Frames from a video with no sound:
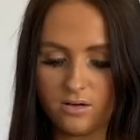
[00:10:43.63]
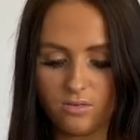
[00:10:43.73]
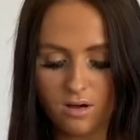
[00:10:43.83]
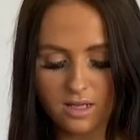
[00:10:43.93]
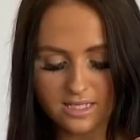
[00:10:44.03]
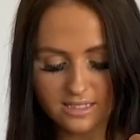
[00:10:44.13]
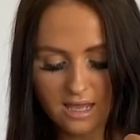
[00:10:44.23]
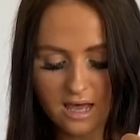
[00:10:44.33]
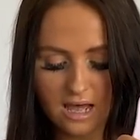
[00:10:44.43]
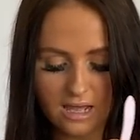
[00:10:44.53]
What is
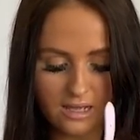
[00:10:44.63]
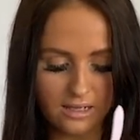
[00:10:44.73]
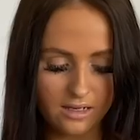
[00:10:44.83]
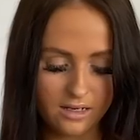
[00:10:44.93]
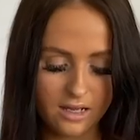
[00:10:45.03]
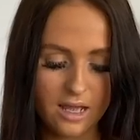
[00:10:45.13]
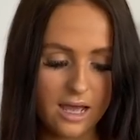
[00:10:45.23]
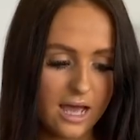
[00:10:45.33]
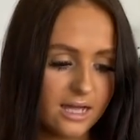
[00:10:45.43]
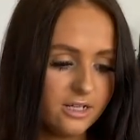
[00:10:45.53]
that?
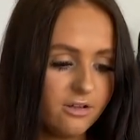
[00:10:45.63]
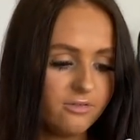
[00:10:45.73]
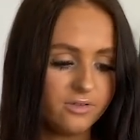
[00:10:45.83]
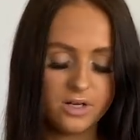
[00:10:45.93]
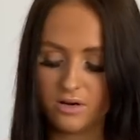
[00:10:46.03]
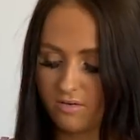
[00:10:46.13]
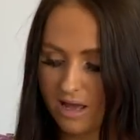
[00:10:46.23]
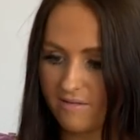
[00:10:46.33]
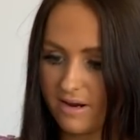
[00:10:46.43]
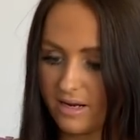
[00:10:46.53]
I don't even know
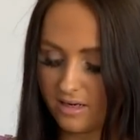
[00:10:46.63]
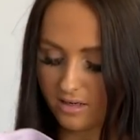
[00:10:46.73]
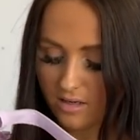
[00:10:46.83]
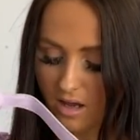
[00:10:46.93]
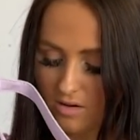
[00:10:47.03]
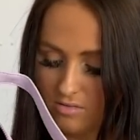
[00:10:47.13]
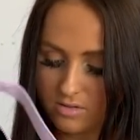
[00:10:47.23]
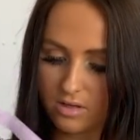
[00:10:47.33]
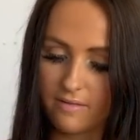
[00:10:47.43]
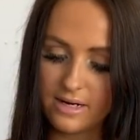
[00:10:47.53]
where it goes
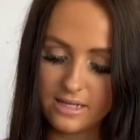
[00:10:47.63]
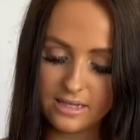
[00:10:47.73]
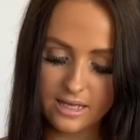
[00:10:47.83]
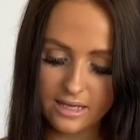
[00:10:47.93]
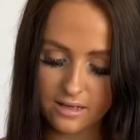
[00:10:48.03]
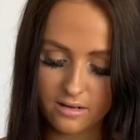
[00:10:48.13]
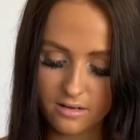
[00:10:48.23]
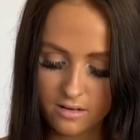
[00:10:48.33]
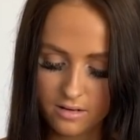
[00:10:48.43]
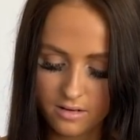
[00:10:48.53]
or anything.
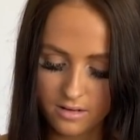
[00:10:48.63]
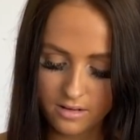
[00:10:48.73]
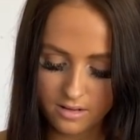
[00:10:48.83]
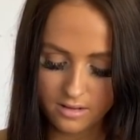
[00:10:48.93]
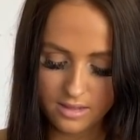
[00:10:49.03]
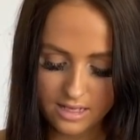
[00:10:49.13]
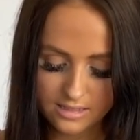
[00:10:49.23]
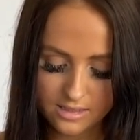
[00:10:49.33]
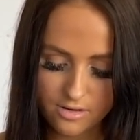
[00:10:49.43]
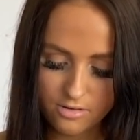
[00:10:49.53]
That is
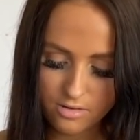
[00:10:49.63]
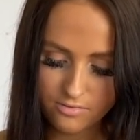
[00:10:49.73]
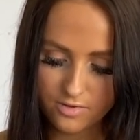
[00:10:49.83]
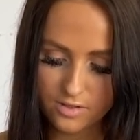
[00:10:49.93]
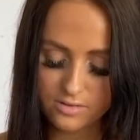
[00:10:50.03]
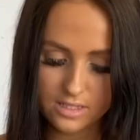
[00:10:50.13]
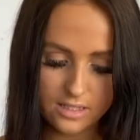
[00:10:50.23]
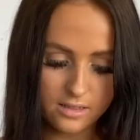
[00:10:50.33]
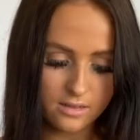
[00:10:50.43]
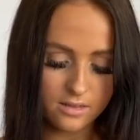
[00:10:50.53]
so
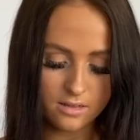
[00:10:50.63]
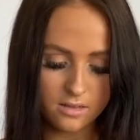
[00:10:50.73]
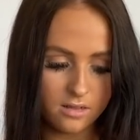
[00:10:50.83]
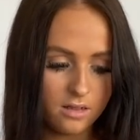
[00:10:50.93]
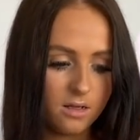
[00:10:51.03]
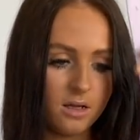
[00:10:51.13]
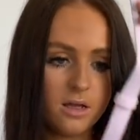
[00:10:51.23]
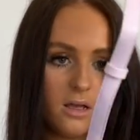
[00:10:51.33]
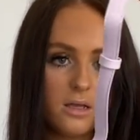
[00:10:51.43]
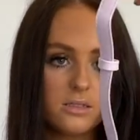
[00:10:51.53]
confusing.
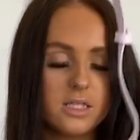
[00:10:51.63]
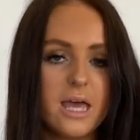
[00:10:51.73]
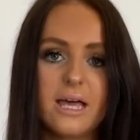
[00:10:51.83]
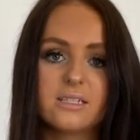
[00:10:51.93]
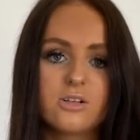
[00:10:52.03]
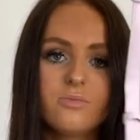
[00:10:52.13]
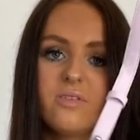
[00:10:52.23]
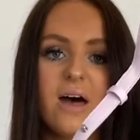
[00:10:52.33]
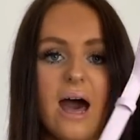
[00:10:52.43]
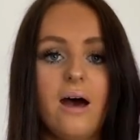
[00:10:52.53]
So yeah, it's come with
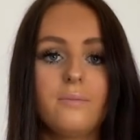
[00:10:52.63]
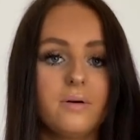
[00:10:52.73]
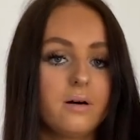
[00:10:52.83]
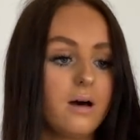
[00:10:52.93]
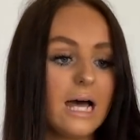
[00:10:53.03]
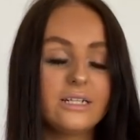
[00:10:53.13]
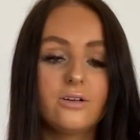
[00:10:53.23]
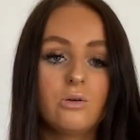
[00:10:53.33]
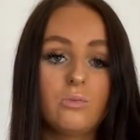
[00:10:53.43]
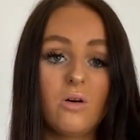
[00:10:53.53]
that, but I don't
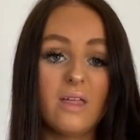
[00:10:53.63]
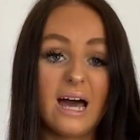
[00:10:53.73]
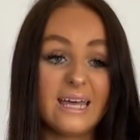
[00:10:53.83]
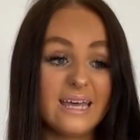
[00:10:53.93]
know what that